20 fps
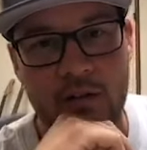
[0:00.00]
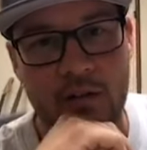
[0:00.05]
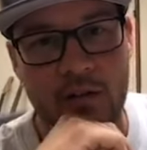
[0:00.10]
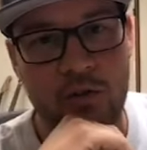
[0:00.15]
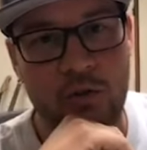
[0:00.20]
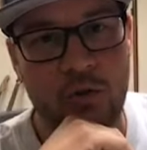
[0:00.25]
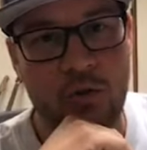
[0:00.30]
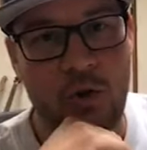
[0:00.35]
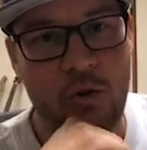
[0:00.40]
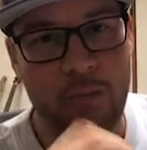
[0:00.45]

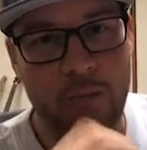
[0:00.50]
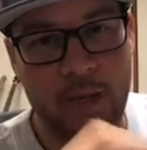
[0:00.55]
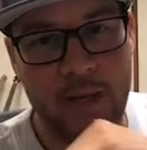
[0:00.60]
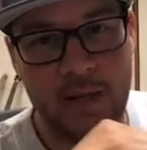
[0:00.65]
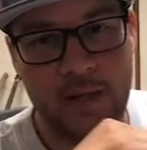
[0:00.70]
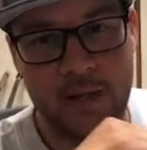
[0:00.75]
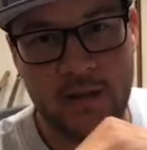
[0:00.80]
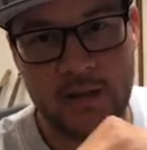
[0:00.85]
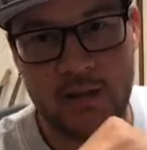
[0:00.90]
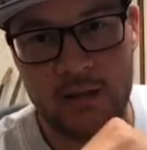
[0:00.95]
Euro
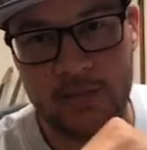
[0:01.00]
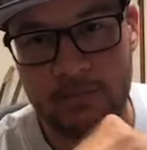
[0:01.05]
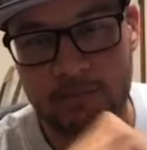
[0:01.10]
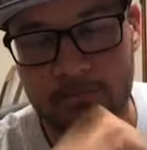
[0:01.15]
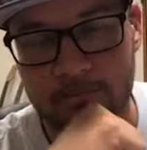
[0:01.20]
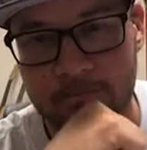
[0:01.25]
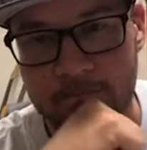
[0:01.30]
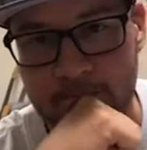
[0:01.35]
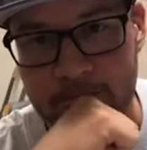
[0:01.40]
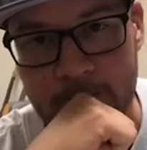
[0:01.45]
Bs
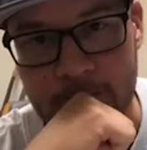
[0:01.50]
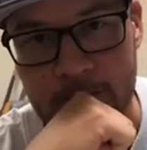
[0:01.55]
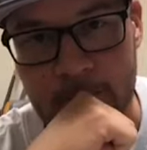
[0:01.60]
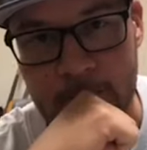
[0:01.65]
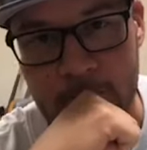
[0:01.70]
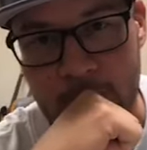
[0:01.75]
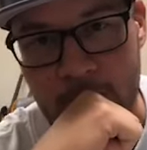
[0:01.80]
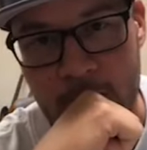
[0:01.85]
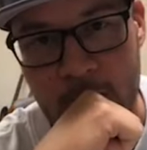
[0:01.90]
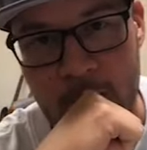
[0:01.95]

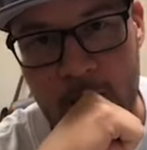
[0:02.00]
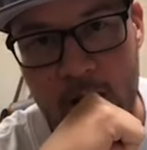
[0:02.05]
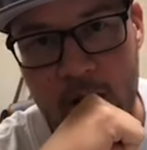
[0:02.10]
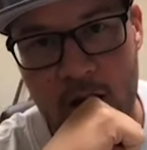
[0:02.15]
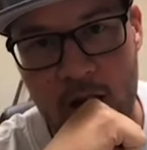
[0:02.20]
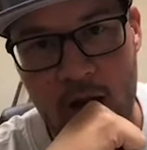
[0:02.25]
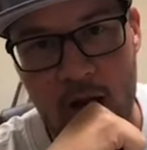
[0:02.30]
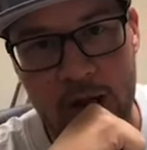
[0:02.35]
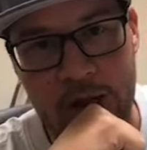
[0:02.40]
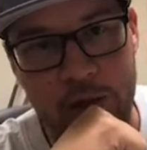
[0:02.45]

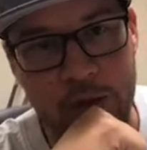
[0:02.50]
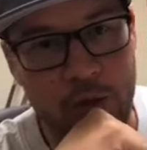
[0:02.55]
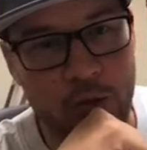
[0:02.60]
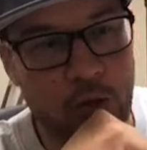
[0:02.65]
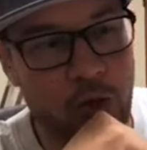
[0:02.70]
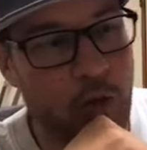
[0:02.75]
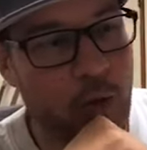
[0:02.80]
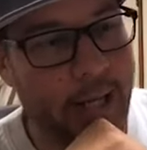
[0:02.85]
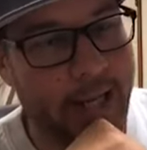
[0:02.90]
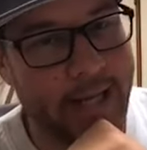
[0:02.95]
and
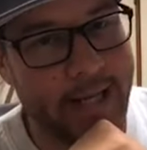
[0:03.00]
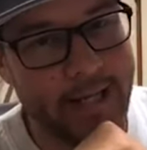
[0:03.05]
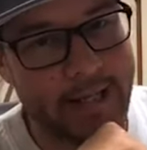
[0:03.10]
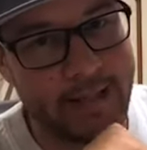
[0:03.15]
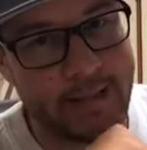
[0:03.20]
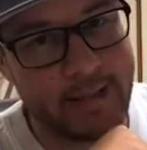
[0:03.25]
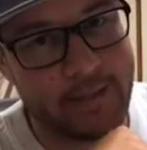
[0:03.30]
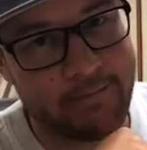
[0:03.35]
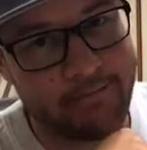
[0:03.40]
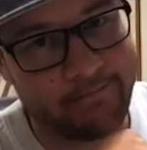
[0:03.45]
Euro
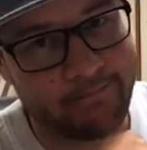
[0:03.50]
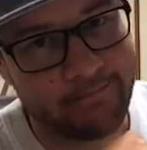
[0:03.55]
As.